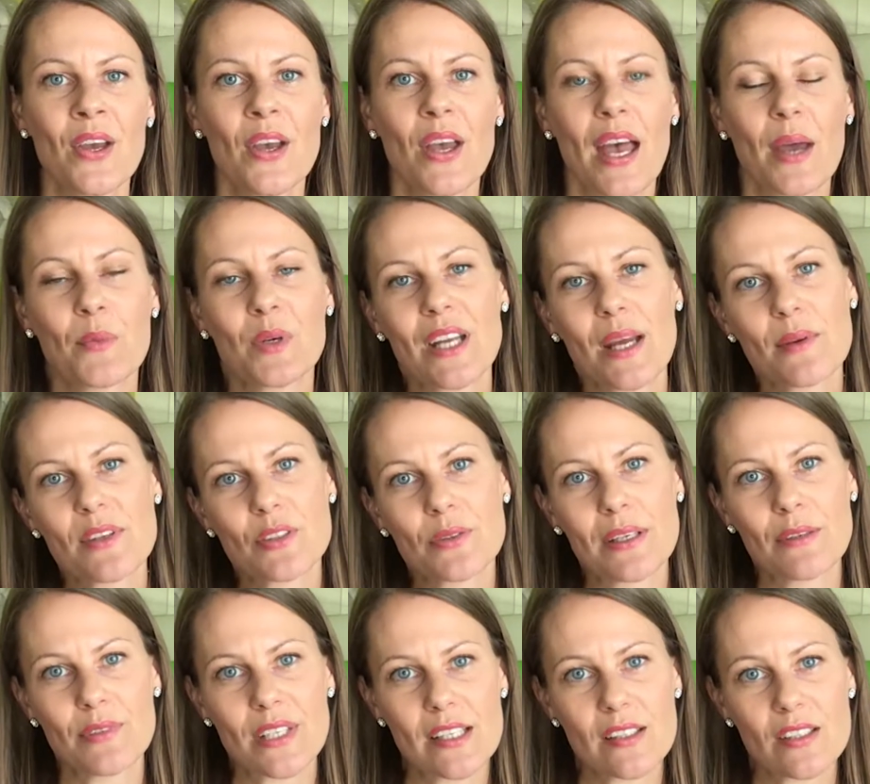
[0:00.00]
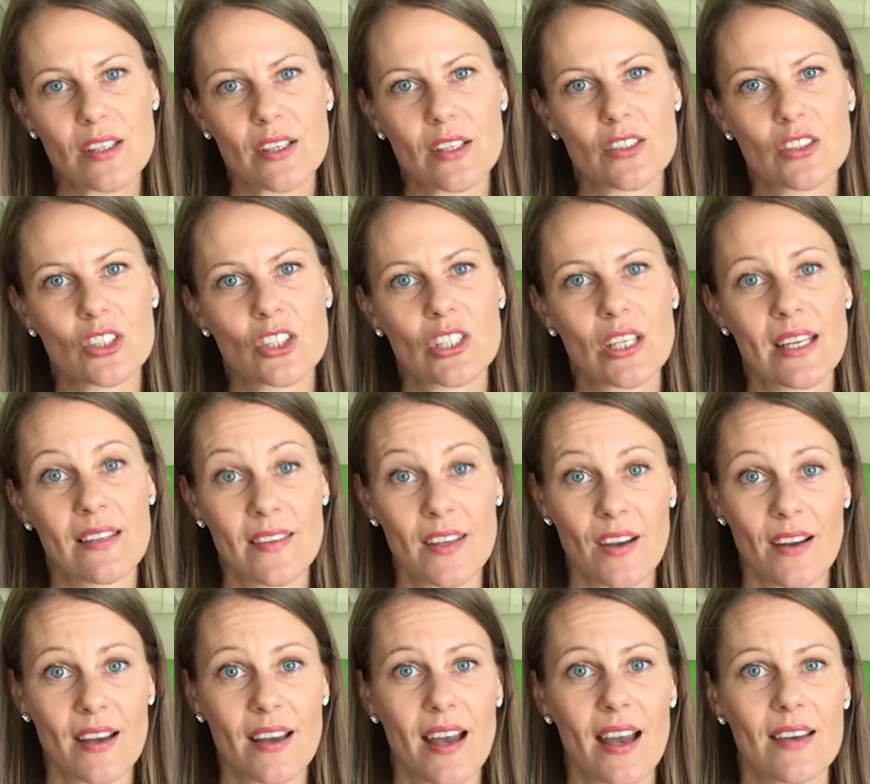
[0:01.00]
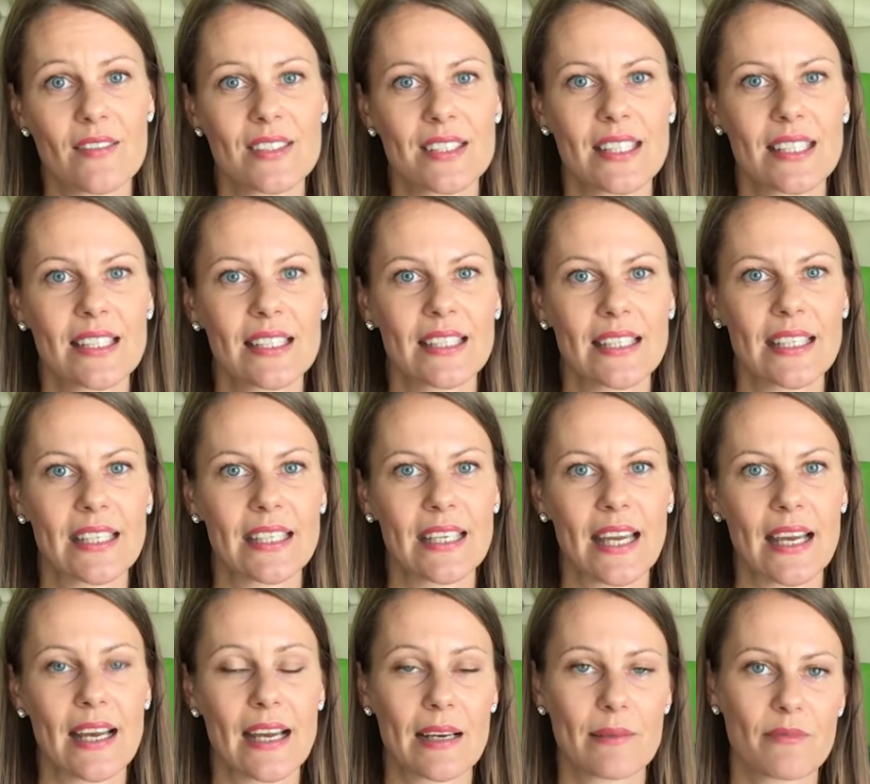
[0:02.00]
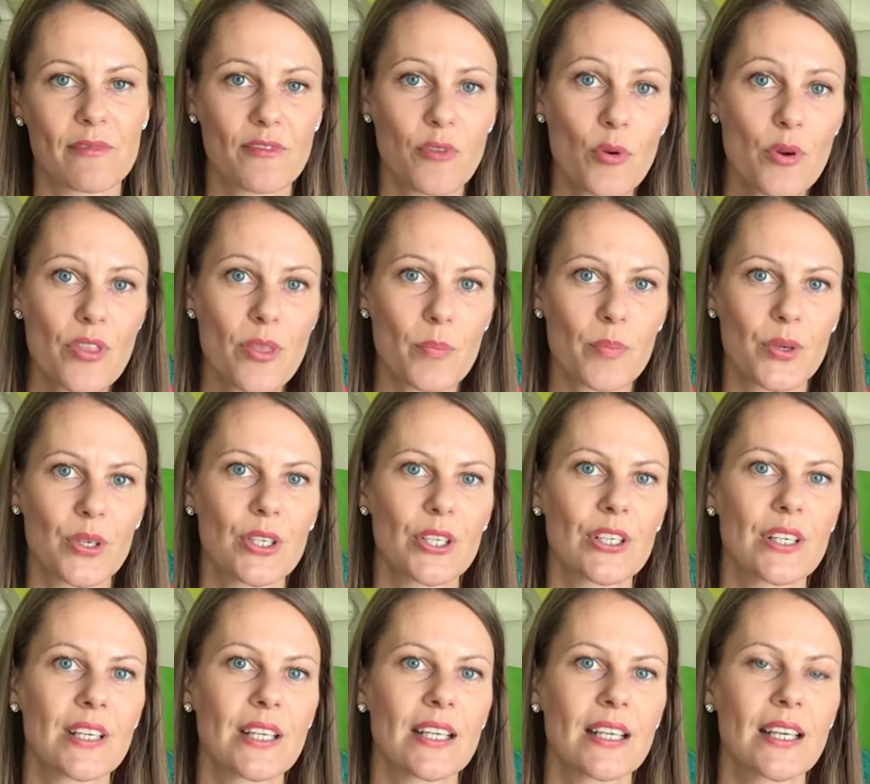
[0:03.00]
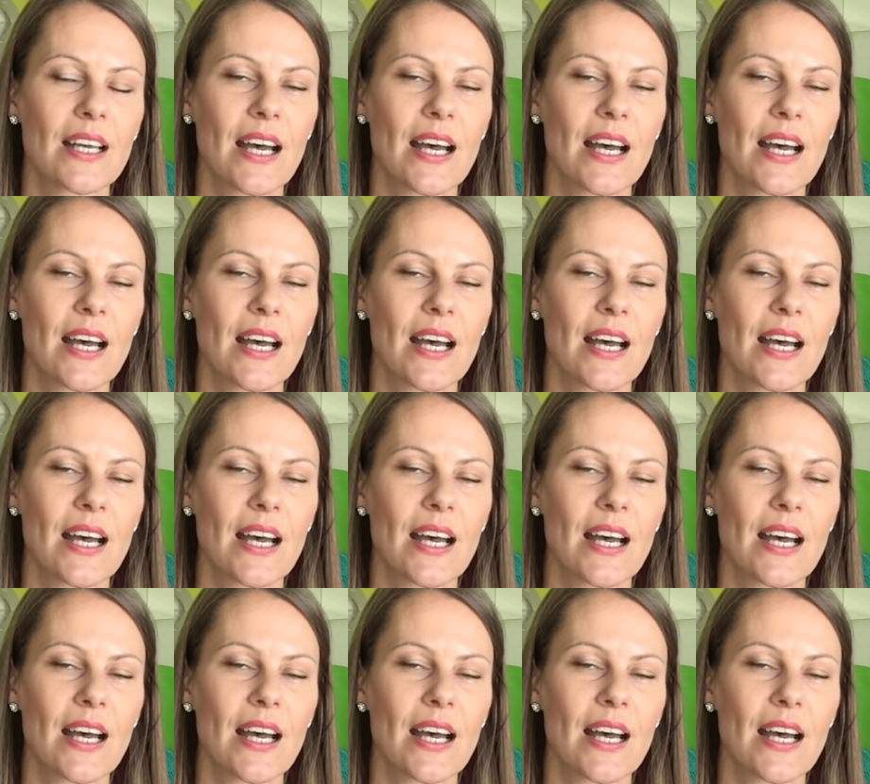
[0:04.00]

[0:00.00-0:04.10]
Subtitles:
And when I was doing research in the archives in Italy for the book,